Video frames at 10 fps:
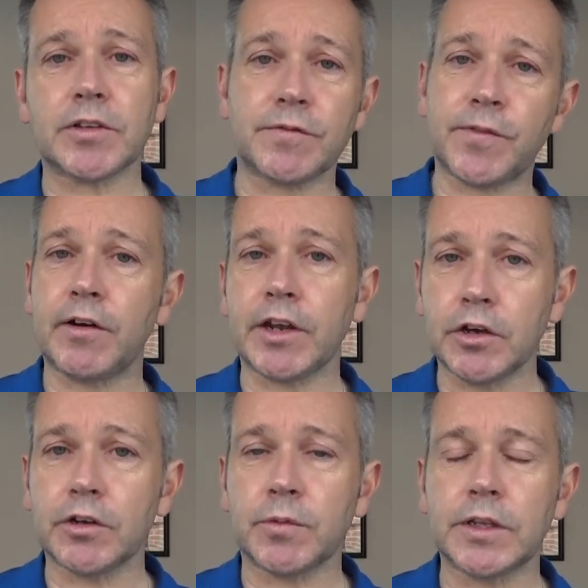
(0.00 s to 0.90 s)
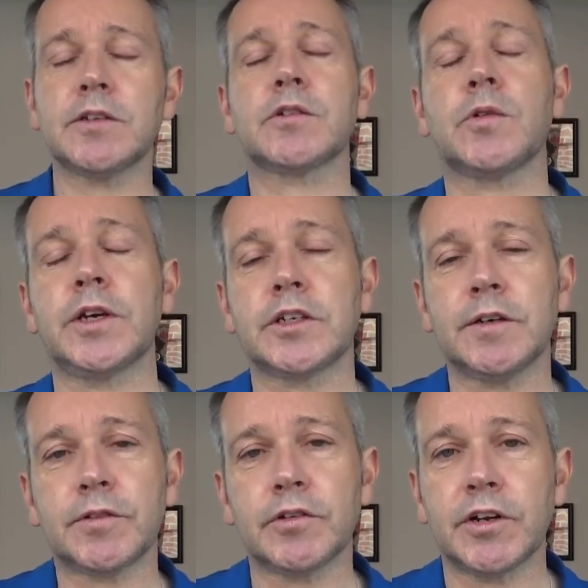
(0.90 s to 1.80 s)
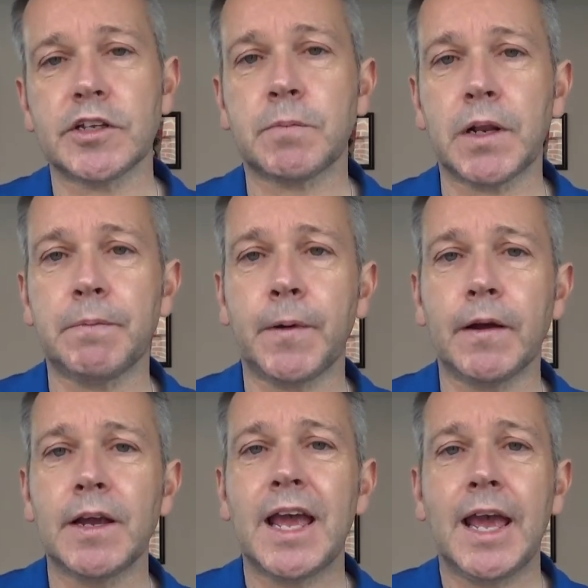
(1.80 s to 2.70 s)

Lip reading: It's very good with its quick shifter and its blipper.